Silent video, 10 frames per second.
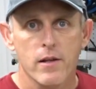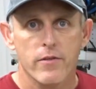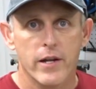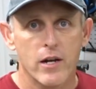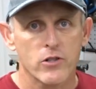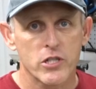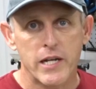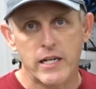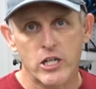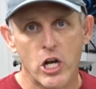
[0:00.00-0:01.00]
then I'll just
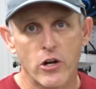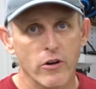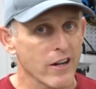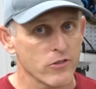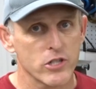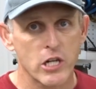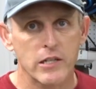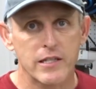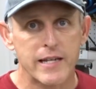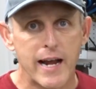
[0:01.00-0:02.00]
take a cutter and I'll just
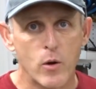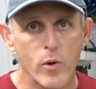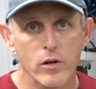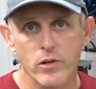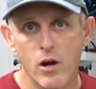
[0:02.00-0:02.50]
cut the tack weld